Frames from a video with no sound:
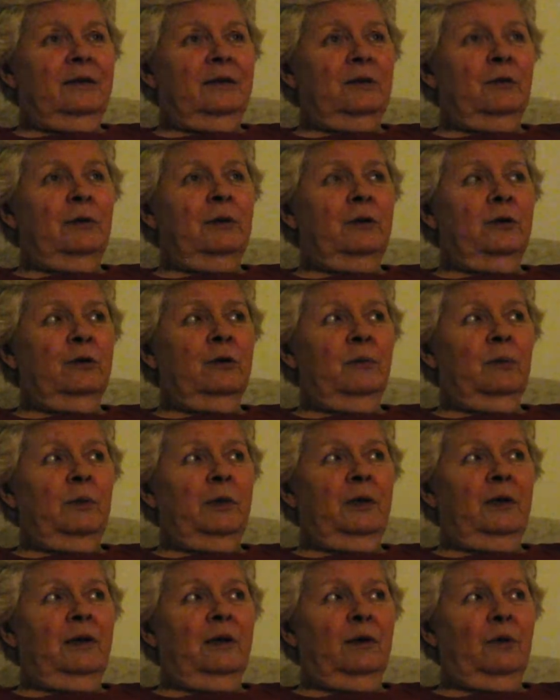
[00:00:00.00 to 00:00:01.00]
so it took
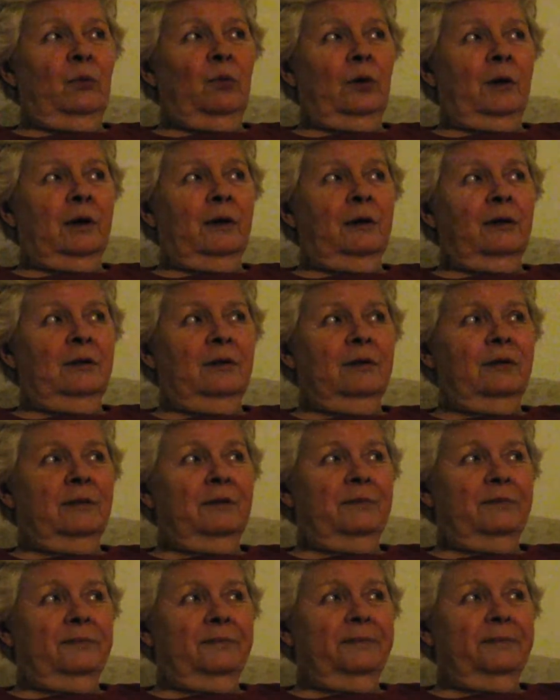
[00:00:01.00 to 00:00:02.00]
me a while.
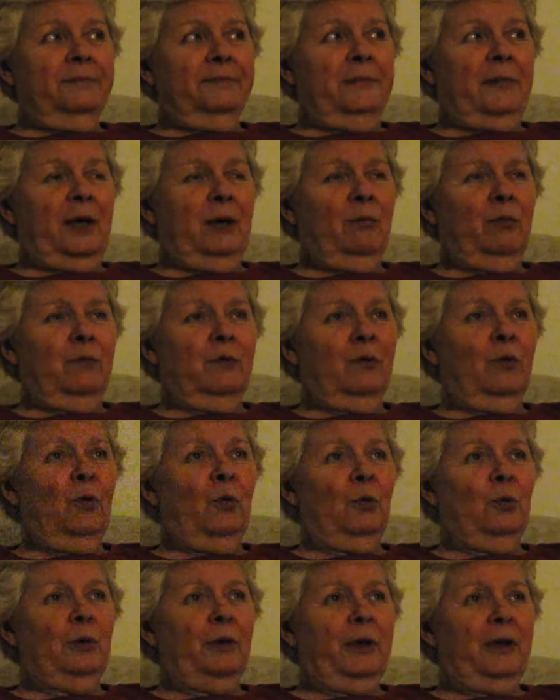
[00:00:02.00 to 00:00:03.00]
I was the
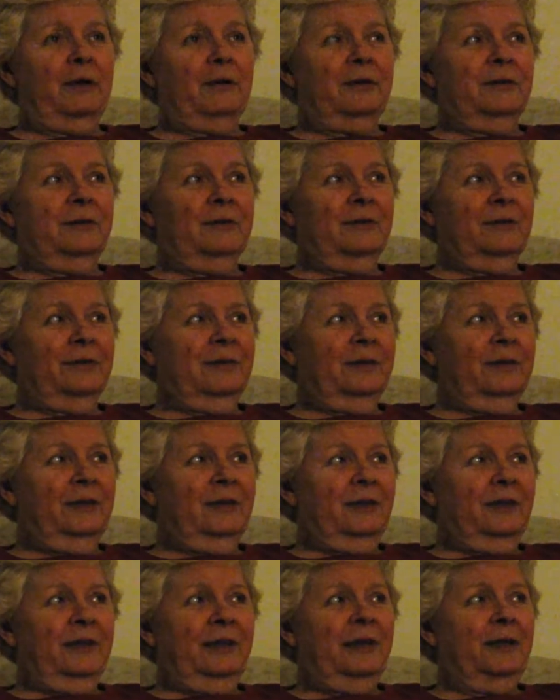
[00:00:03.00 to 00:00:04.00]
holdout.
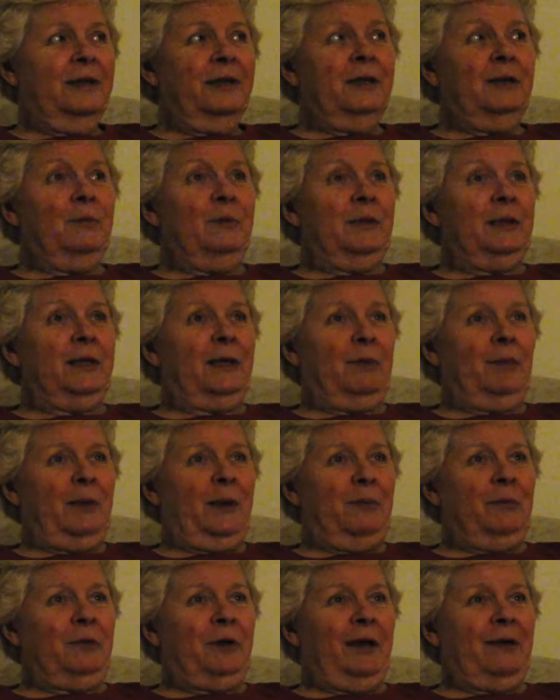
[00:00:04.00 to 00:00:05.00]
And none of it get
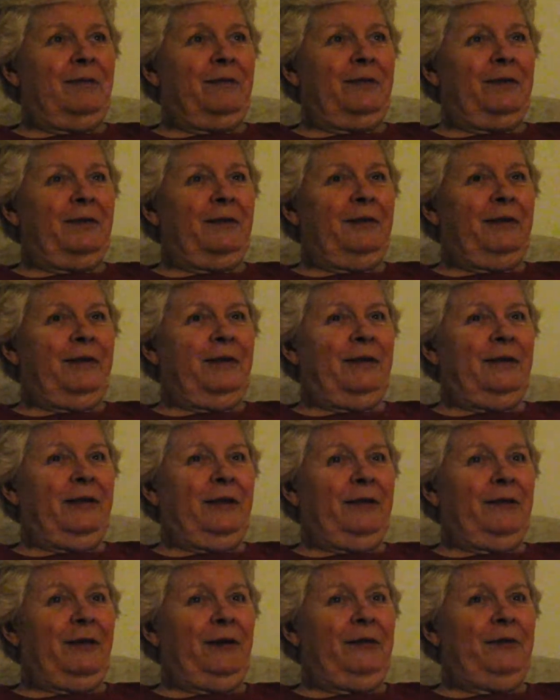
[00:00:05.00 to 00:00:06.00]
baptized
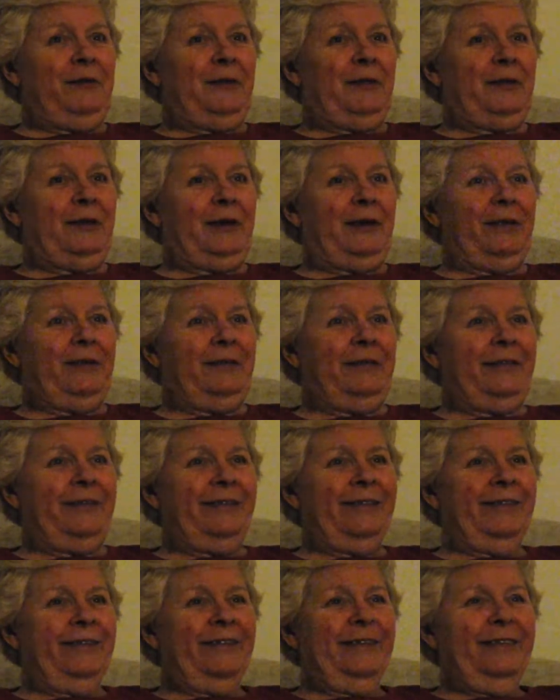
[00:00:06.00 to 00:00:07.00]
until I said yes.
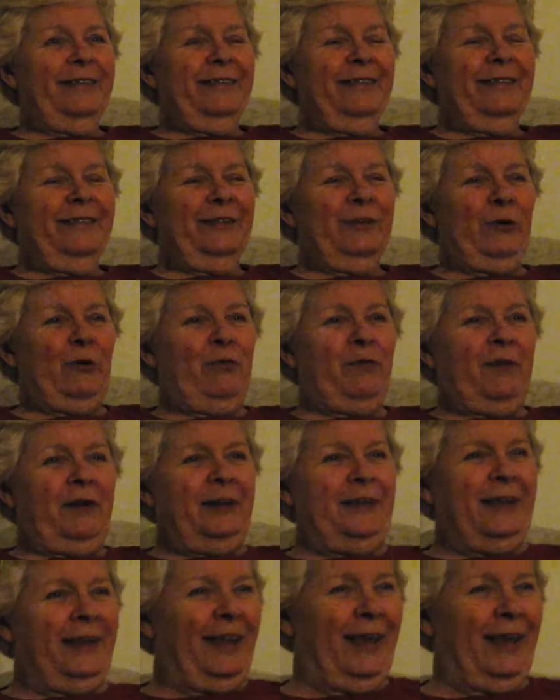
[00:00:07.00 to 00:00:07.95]
So I finally